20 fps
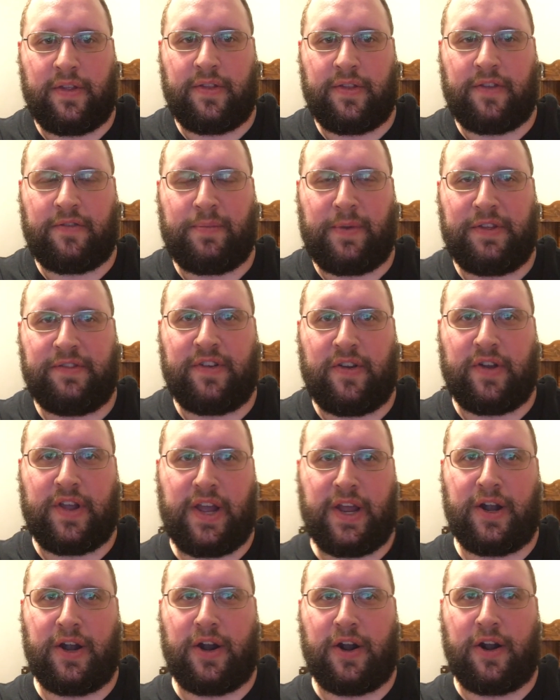this might sound
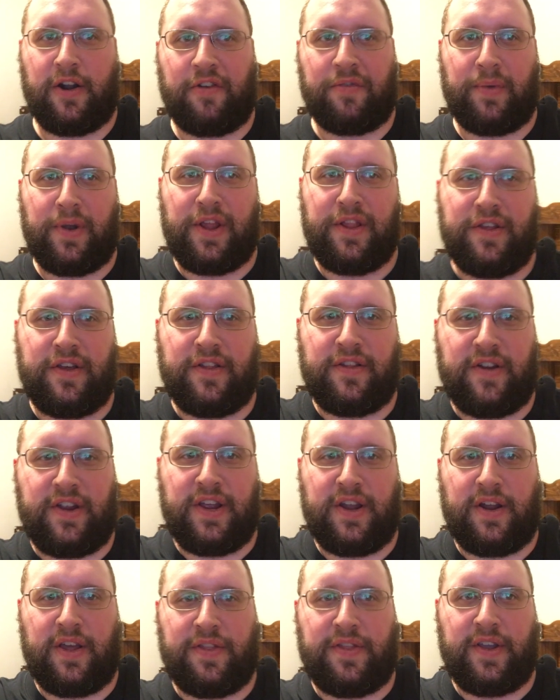kind of harsh, but on the other
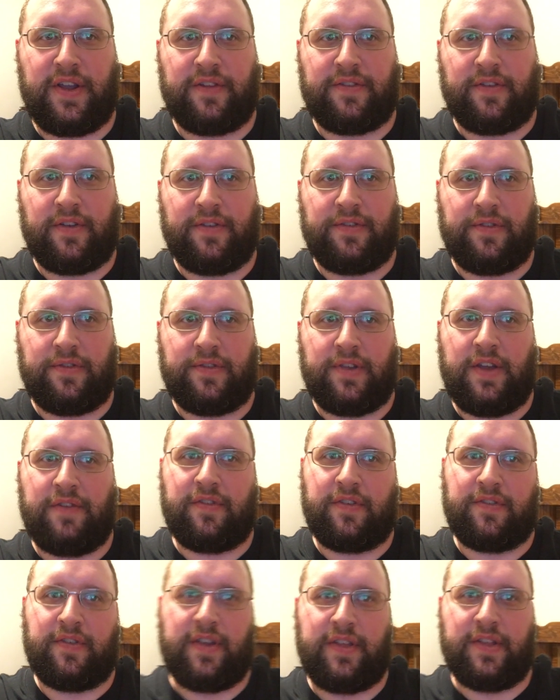hand, I think it's also safe
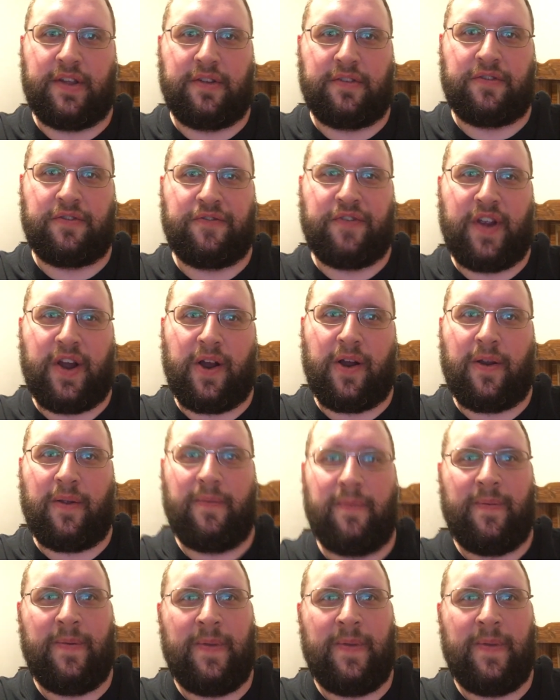to say that it's fair.